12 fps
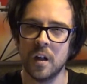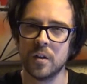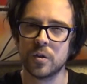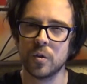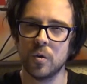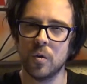
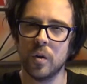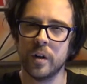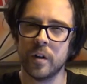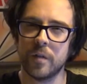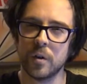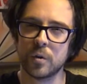So in
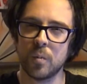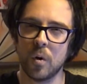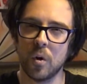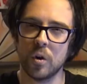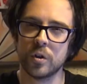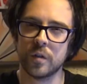your first
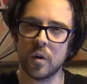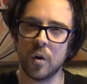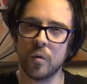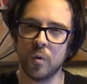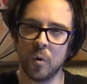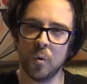Warlord, you've got
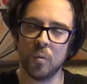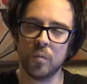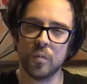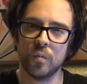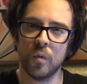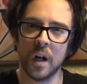to roll
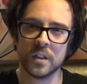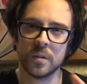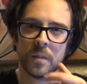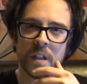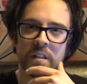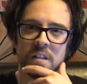
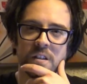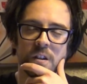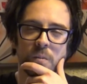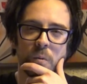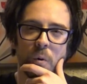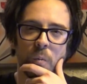randomly to
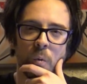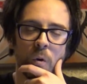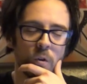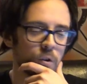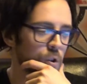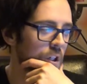see what
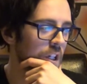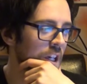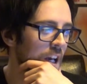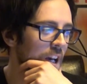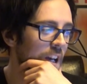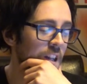Warlord trait you
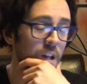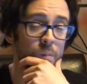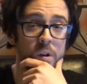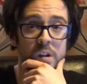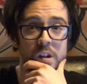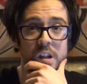get, and then
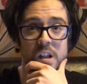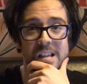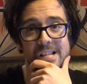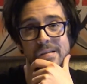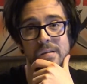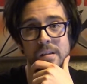when
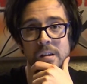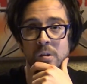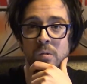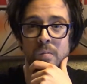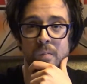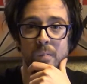he, you
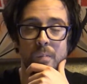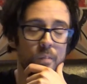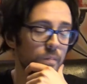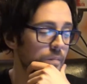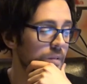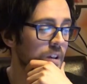know,
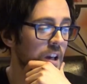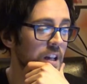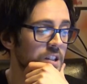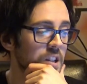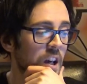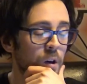
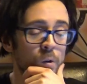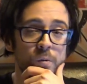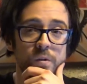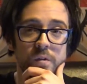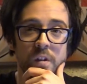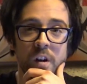gets
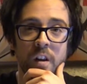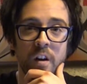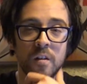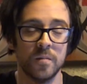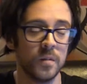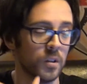killed,
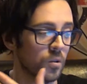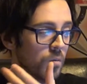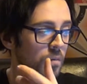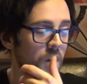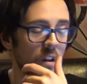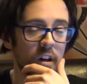another, you know,
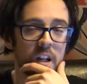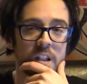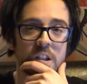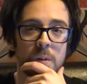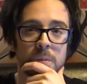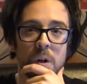another head
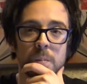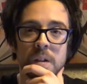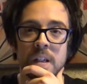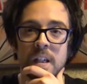comes up,